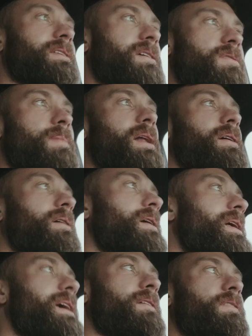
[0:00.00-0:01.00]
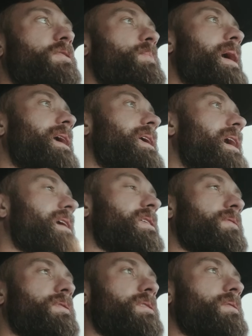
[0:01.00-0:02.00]
It doesn't matter if it's pancakes,
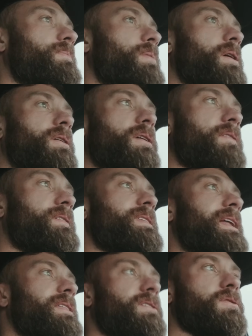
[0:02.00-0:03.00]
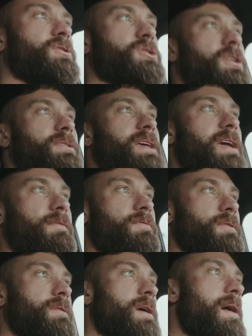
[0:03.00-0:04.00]
if it's a burger, if it's anything, you just start to hate
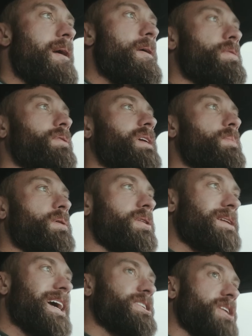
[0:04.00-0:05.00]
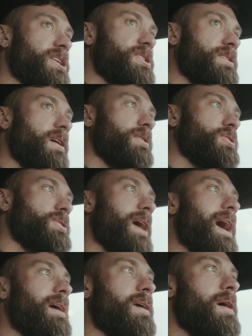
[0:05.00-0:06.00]
food. So keeping your digestion on
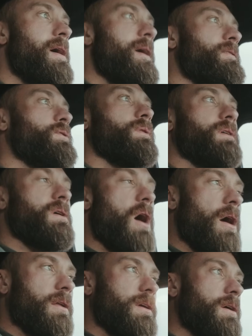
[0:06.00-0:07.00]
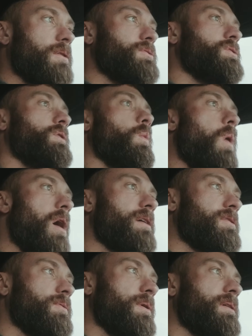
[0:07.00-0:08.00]
track, doing cardio, doing
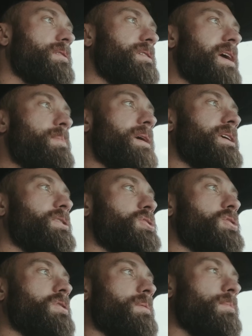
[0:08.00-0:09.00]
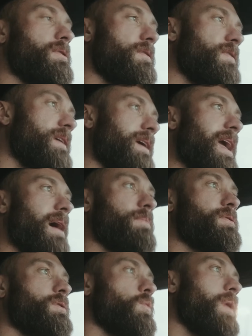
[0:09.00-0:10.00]
walks throughout the day, making sure you're moving
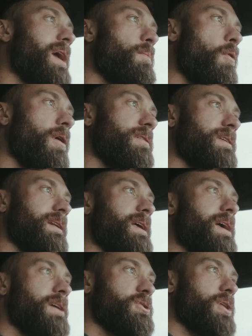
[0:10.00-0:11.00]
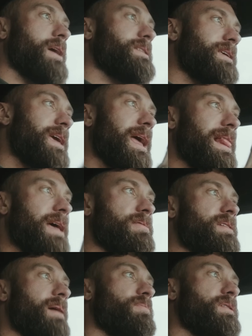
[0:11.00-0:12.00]
helps you way more than trying to get less
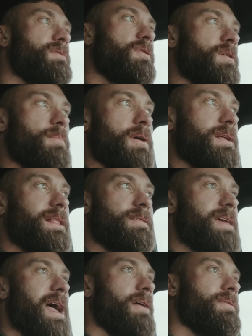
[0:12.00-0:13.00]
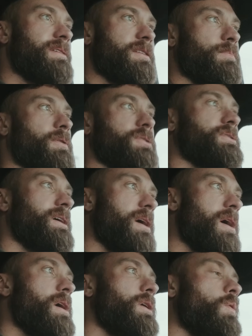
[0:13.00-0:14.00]
steps until you're burning less calories. That's bullshit.
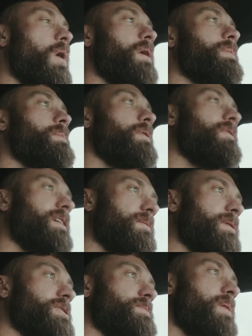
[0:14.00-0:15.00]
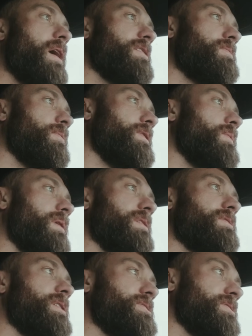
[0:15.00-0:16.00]
You want to be moving as much as possible. You want to
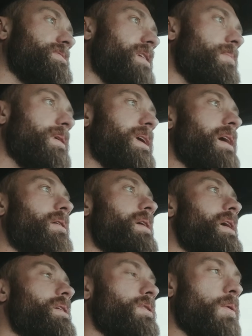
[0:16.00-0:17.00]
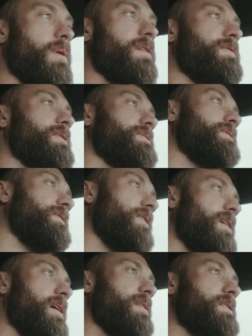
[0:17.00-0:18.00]
stretch your stomach out. You don't want to feel too full
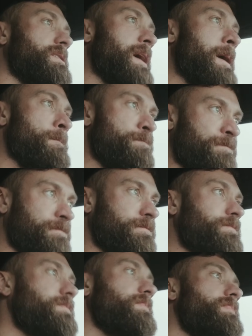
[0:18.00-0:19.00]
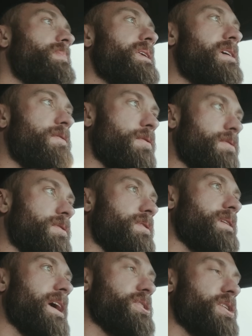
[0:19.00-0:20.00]
all the time. Eat foods you
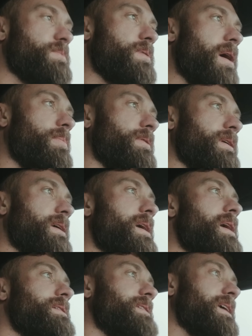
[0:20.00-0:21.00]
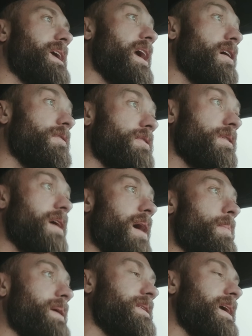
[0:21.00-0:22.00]
can digest properly. Take care of your
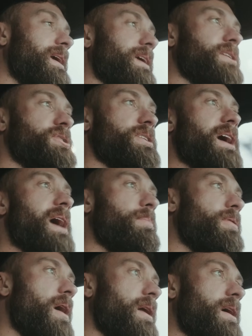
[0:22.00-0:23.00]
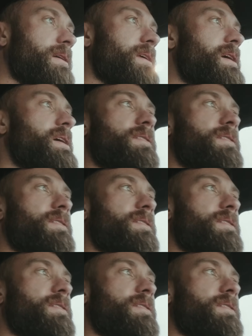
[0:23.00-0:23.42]
gut by taking a G I product.